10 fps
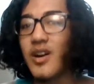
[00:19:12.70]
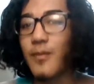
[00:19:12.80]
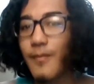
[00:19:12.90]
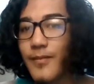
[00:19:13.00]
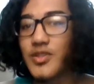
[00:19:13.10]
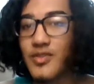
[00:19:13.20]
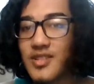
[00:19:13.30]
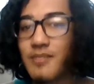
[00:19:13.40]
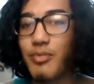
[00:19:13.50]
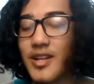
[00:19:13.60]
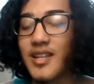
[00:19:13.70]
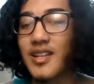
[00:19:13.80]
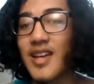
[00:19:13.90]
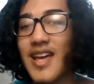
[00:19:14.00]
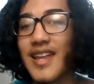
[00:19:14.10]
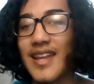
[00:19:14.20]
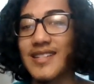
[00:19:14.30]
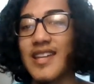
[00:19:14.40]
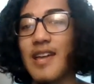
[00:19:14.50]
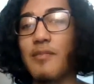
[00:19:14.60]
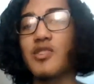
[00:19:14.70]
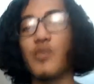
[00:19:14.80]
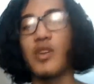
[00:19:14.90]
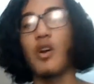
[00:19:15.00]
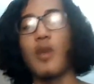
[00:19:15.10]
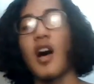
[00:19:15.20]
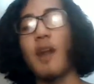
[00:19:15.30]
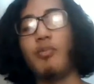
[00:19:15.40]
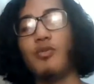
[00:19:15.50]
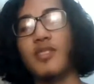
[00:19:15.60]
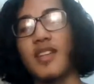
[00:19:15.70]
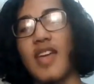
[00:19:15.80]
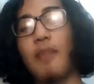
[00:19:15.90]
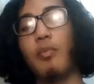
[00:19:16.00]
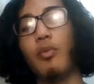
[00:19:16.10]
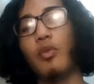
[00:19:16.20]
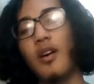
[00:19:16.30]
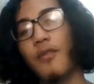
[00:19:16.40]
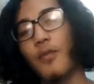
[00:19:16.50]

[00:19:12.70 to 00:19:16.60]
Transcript: do some pretty nice damage. We know what Apu's capable of.